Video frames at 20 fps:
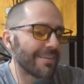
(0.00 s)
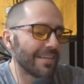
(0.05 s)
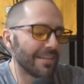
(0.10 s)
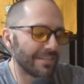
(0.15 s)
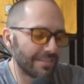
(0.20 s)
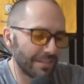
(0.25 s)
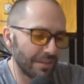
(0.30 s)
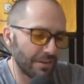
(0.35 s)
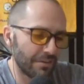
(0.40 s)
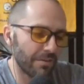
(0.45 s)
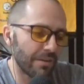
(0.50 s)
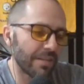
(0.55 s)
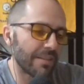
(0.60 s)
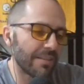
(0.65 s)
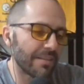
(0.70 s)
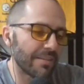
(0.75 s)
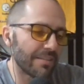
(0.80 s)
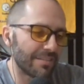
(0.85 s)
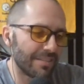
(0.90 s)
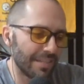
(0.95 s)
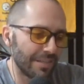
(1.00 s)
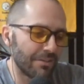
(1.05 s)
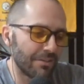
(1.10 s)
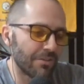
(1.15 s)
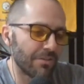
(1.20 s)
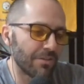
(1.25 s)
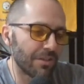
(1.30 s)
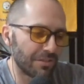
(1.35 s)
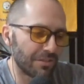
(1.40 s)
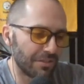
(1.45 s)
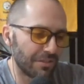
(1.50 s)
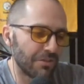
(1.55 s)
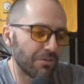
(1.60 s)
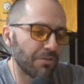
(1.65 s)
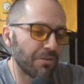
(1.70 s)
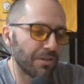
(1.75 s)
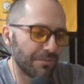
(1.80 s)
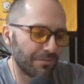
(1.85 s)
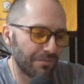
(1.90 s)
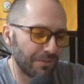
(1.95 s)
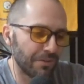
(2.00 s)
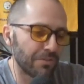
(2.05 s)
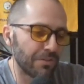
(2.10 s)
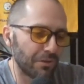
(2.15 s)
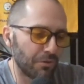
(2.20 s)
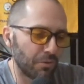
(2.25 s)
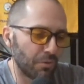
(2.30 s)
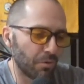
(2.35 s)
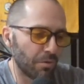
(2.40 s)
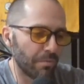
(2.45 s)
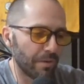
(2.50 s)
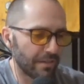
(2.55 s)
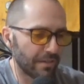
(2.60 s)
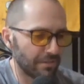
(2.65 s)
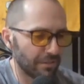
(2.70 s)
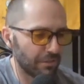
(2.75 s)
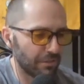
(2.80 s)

Considering the steel, the still confusing quarterback